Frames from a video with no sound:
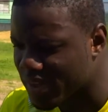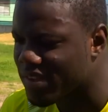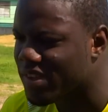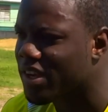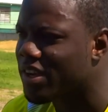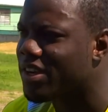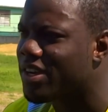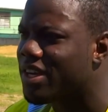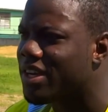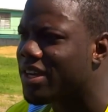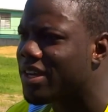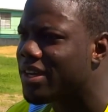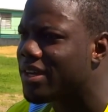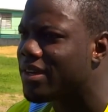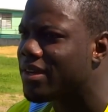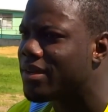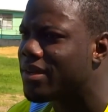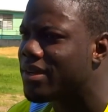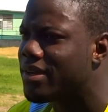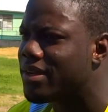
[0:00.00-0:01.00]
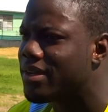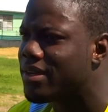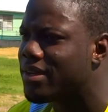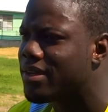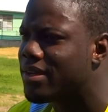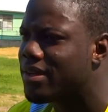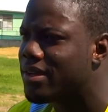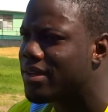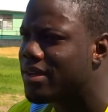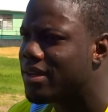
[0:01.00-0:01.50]
Sorry.
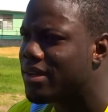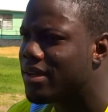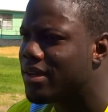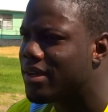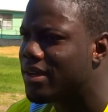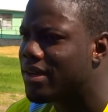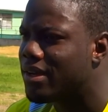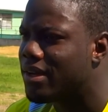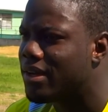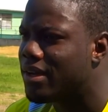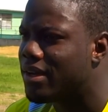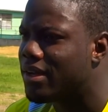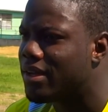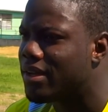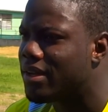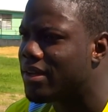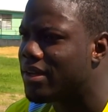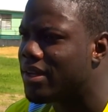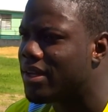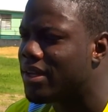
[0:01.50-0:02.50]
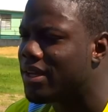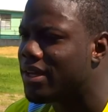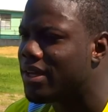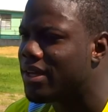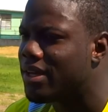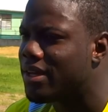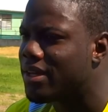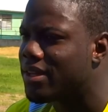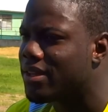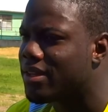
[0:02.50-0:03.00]
And
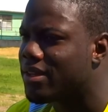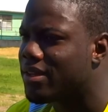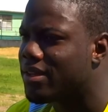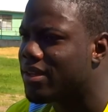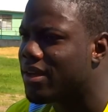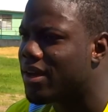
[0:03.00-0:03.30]
they